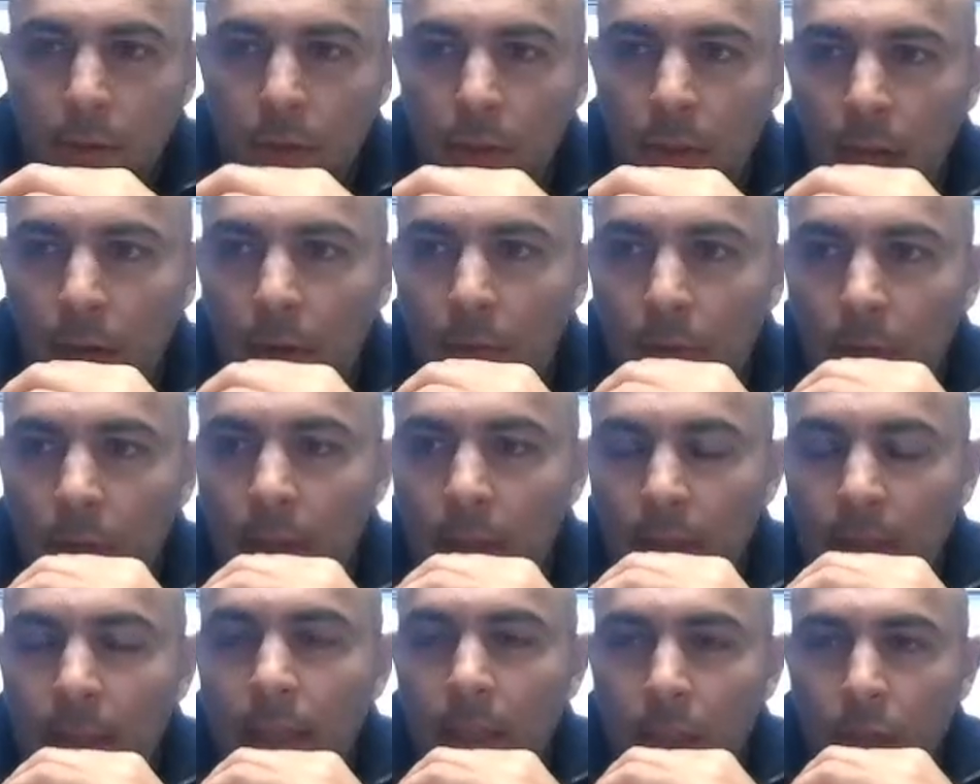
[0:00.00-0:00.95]
you're not really
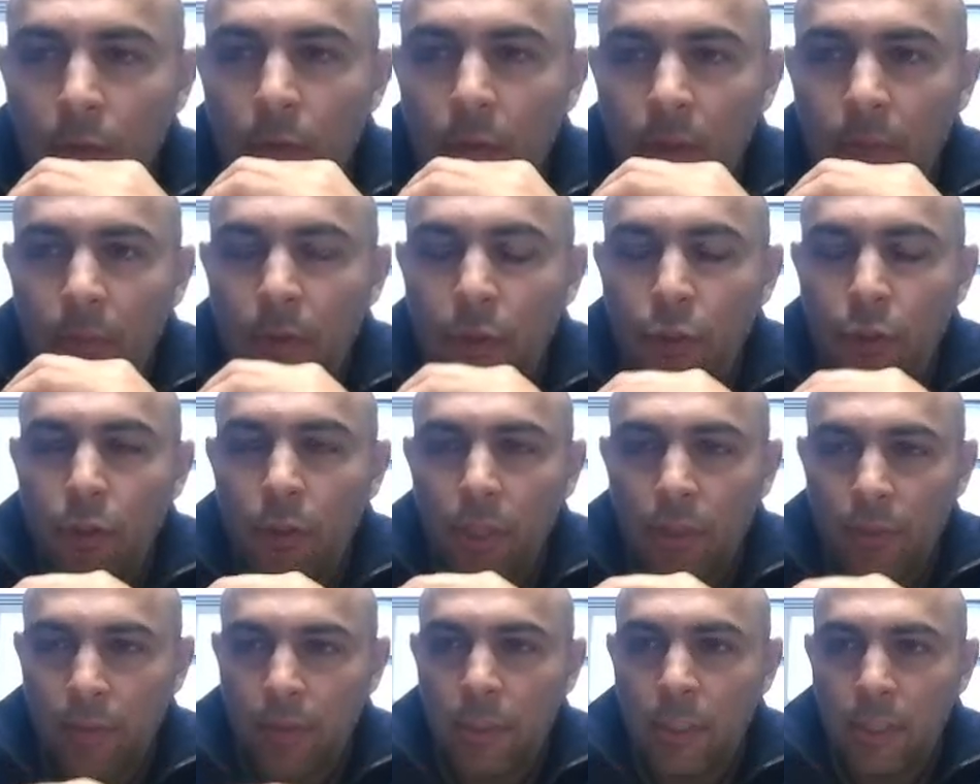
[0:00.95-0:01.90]
dealing with
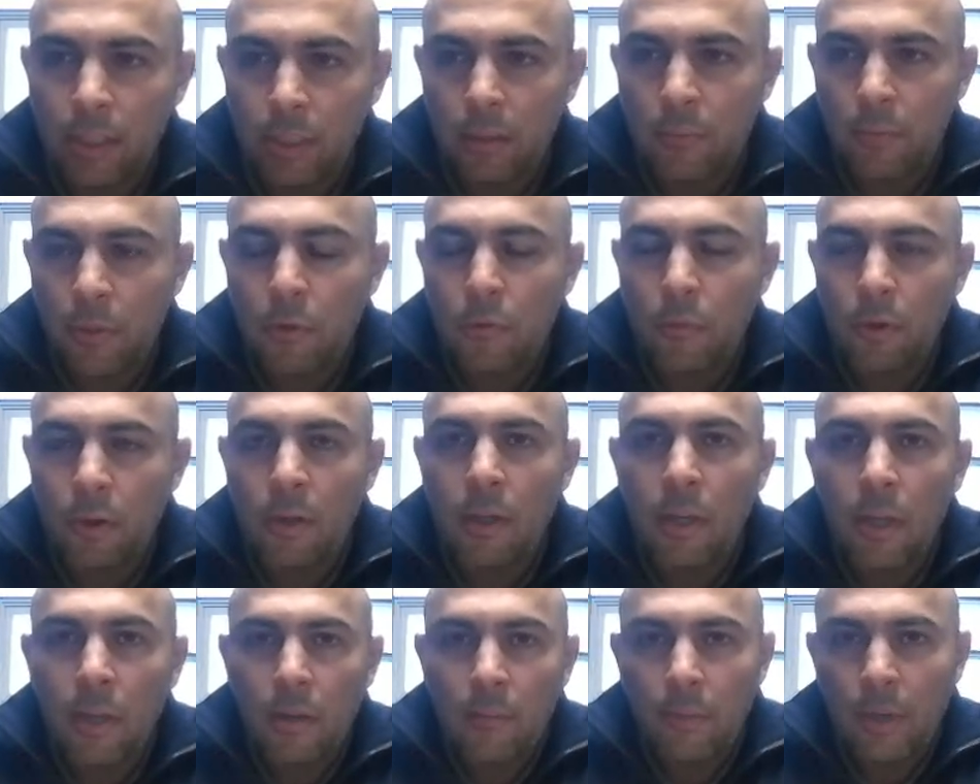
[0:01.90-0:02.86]
majority of the GLP-1
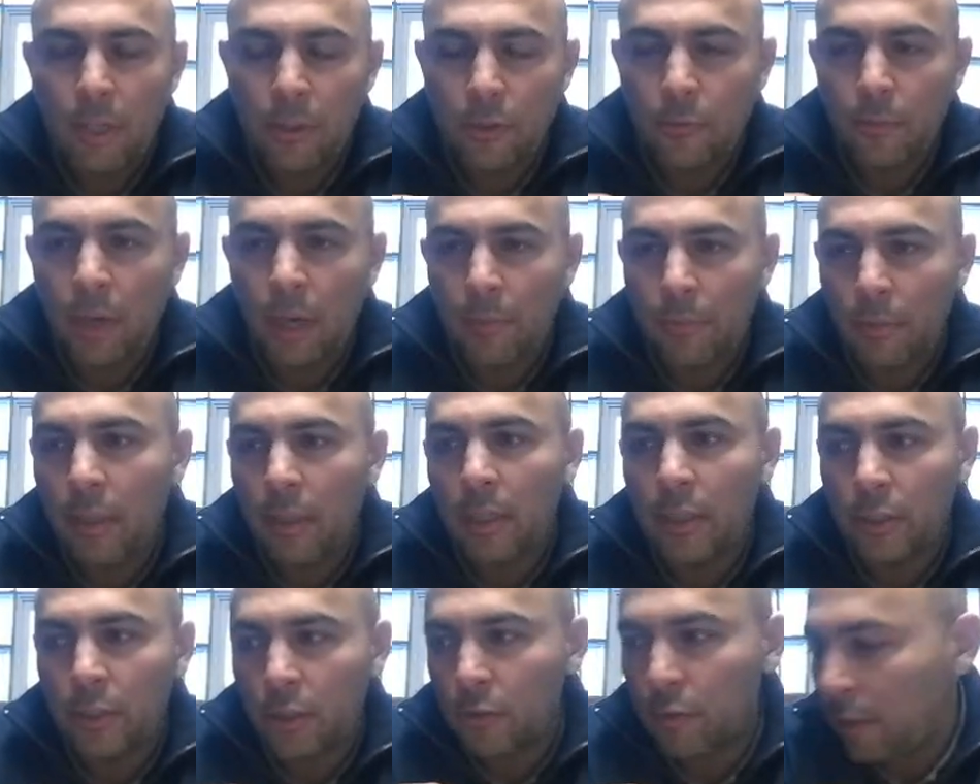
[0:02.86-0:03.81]
patient
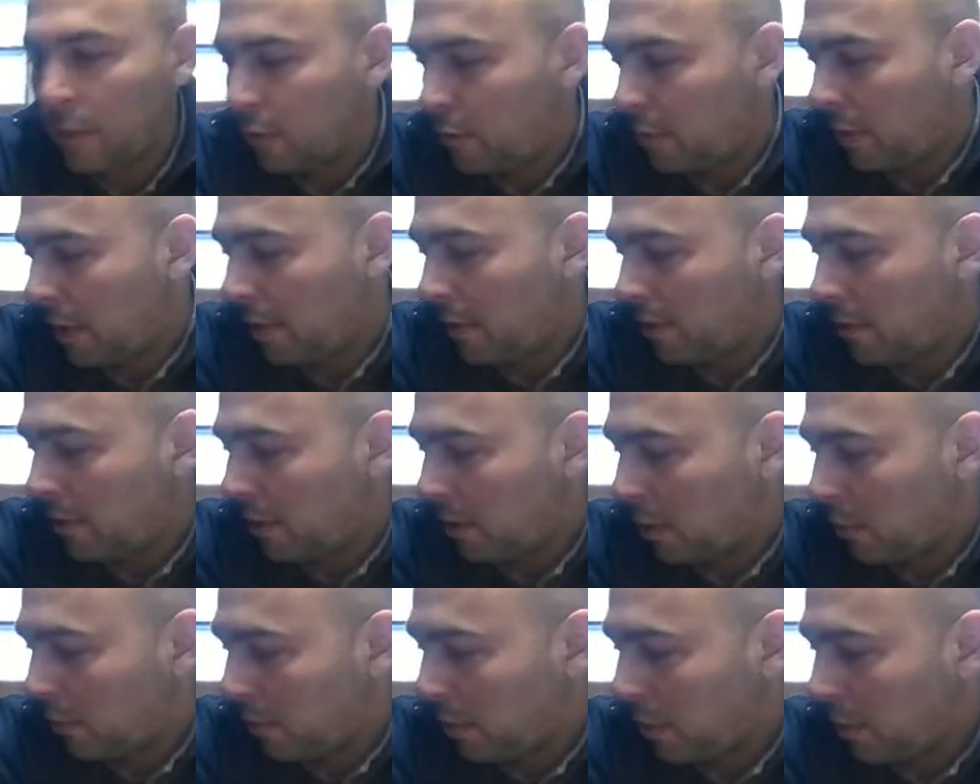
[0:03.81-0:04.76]
populations, right? You're not
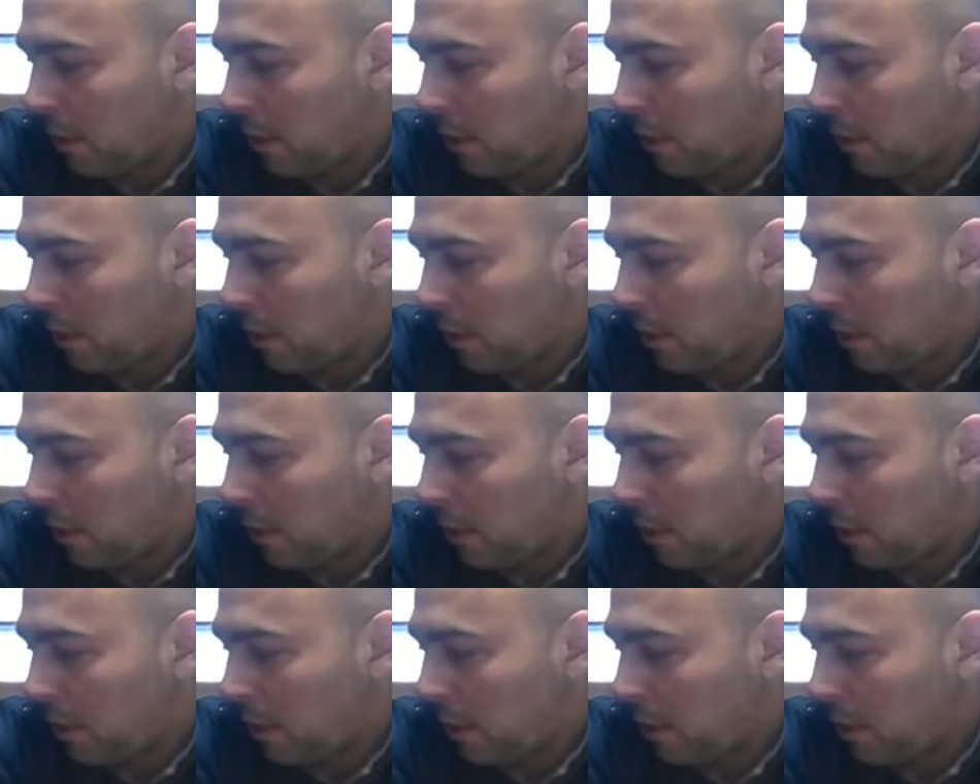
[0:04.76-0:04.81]
dealing with